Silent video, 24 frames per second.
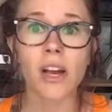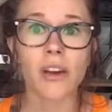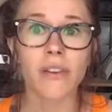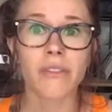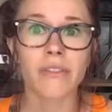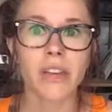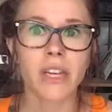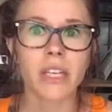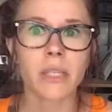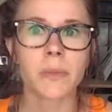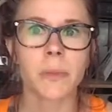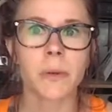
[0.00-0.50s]
on
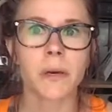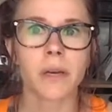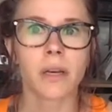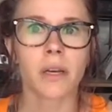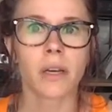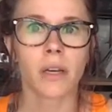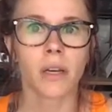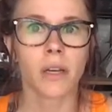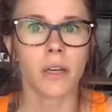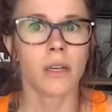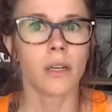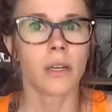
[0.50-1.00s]
Facebook,
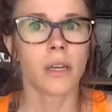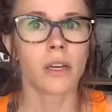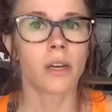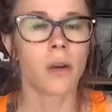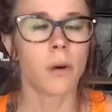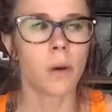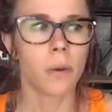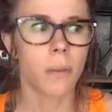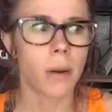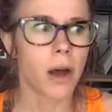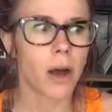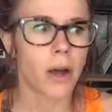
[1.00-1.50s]
you
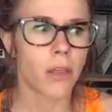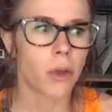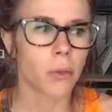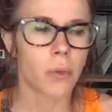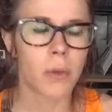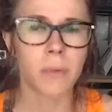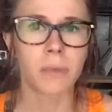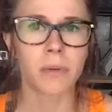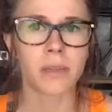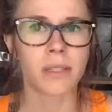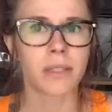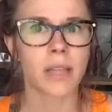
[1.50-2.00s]
know, about other
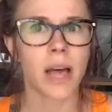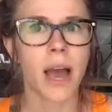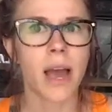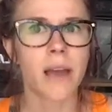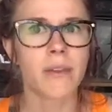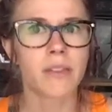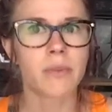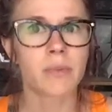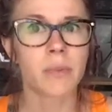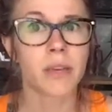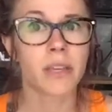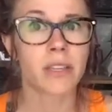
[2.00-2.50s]
people's
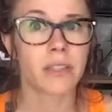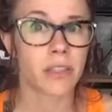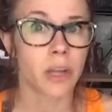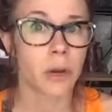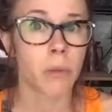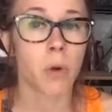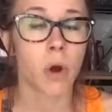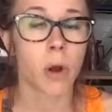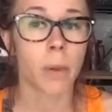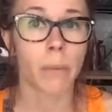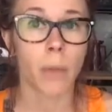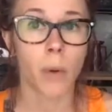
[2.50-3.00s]
lives because they're
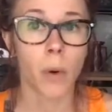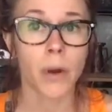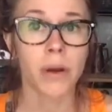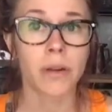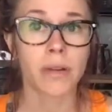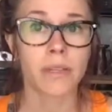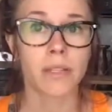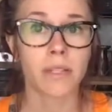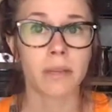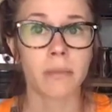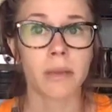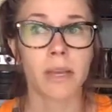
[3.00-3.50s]
more
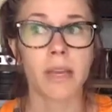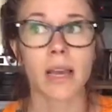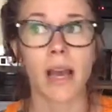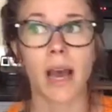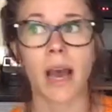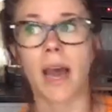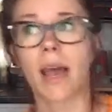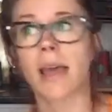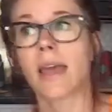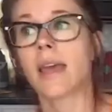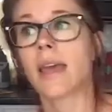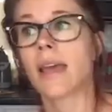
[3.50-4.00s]
important to me.
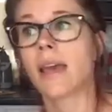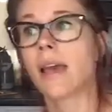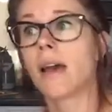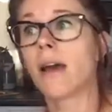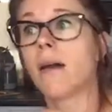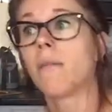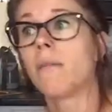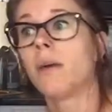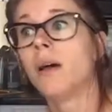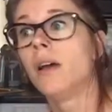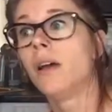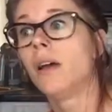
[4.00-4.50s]
I
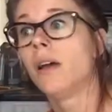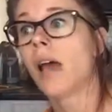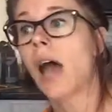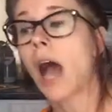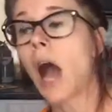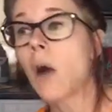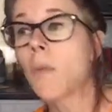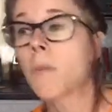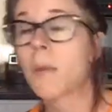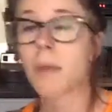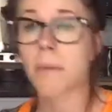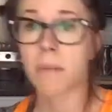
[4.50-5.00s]
am
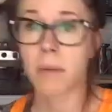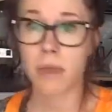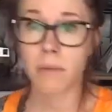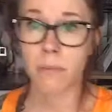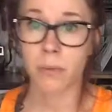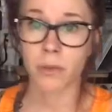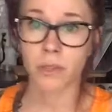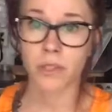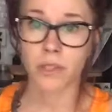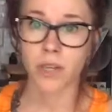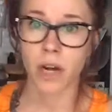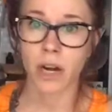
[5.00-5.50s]
helping
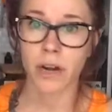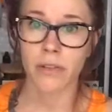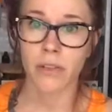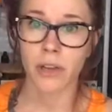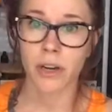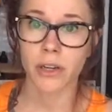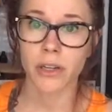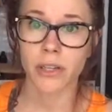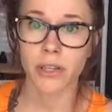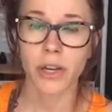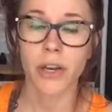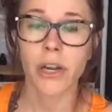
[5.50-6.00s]
people start
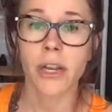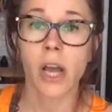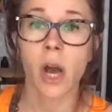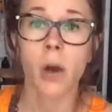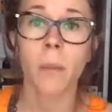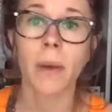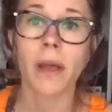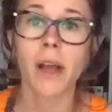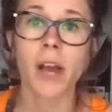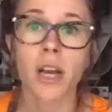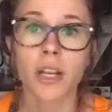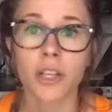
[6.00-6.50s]
their journey. Oh
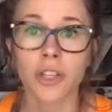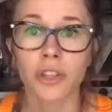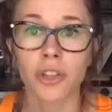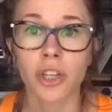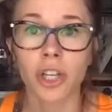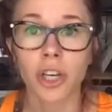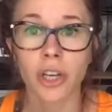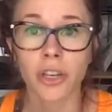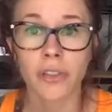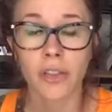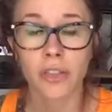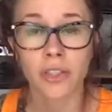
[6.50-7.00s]
my gosh,
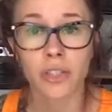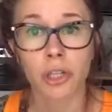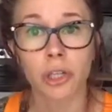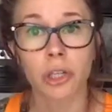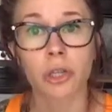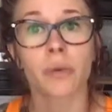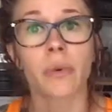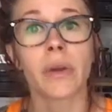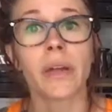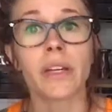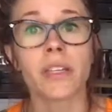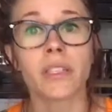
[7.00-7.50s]
look, this
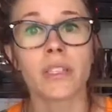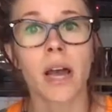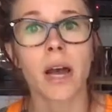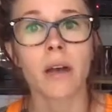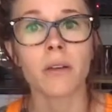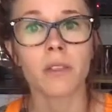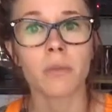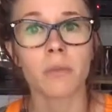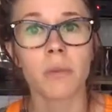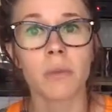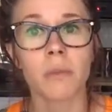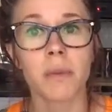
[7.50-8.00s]
girl reached
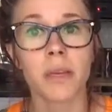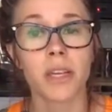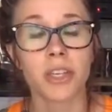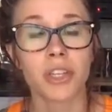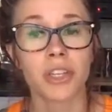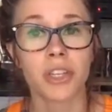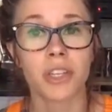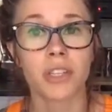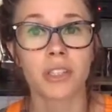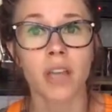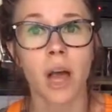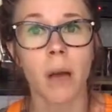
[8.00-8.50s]
out to me because
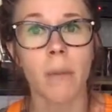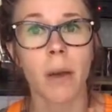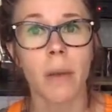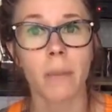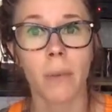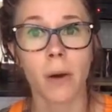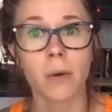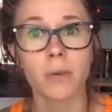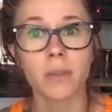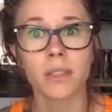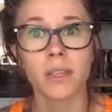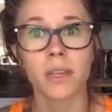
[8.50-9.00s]
she saw my
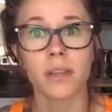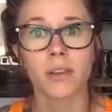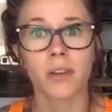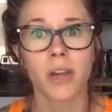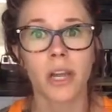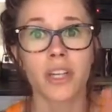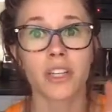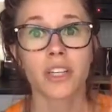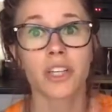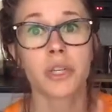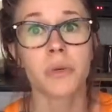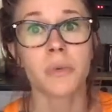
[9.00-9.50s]
post the other
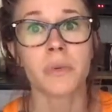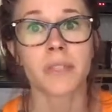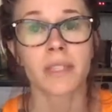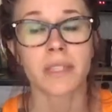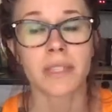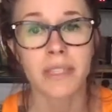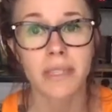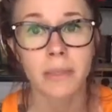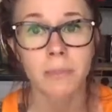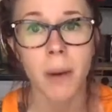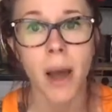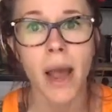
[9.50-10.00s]
day and she was
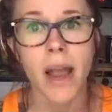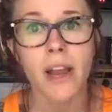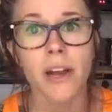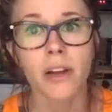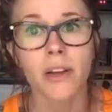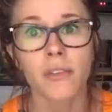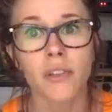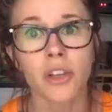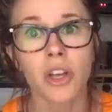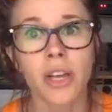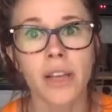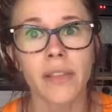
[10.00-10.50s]

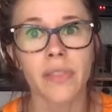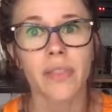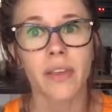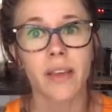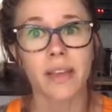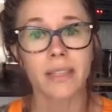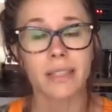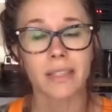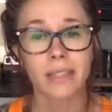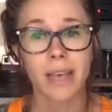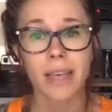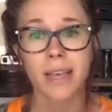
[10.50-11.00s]
inspired. Look at
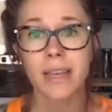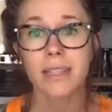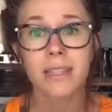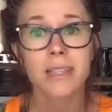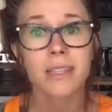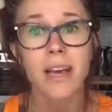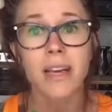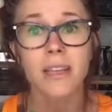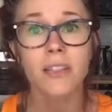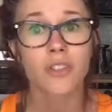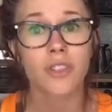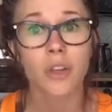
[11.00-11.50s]
this. Like, isn't
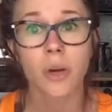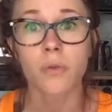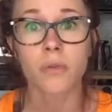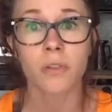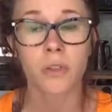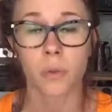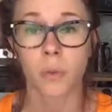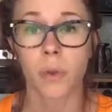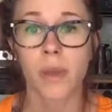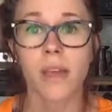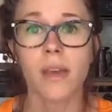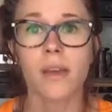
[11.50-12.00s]
that so
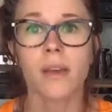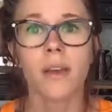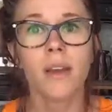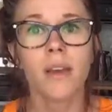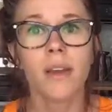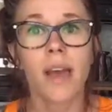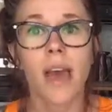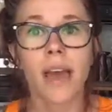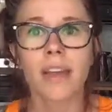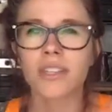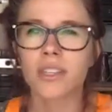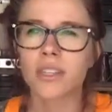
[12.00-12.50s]
sweet?
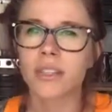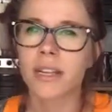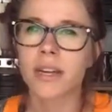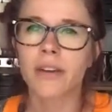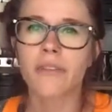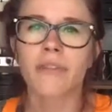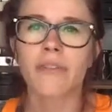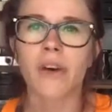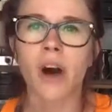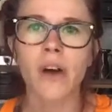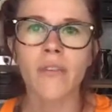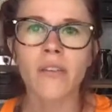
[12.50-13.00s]
And just
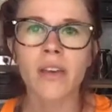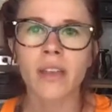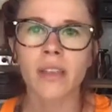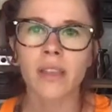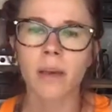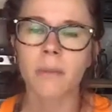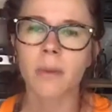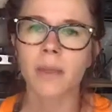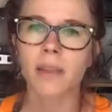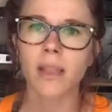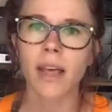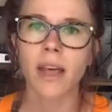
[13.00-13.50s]
involving
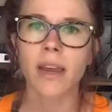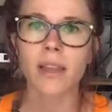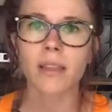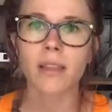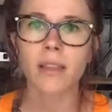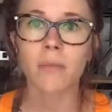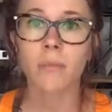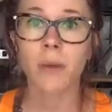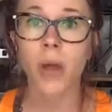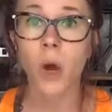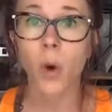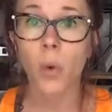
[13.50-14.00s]
them and letting
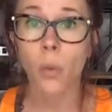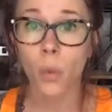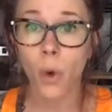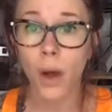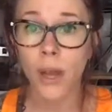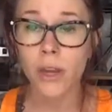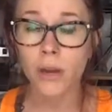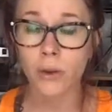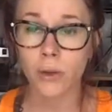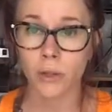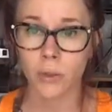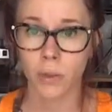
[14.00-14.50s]
them know
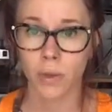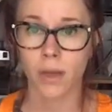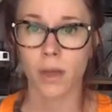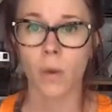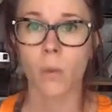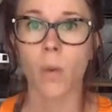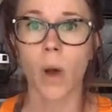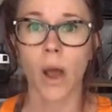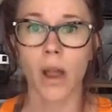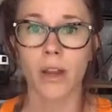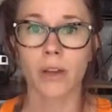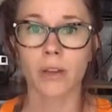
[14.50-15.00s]
what you're doing
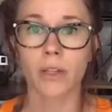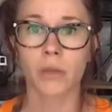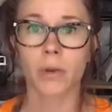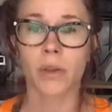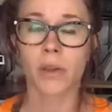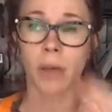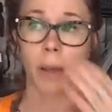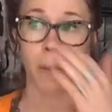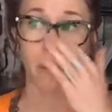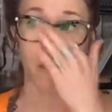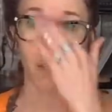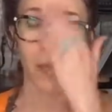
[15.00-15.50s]
and why you're
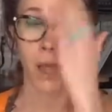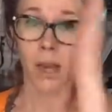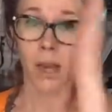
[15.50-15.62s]
doing it.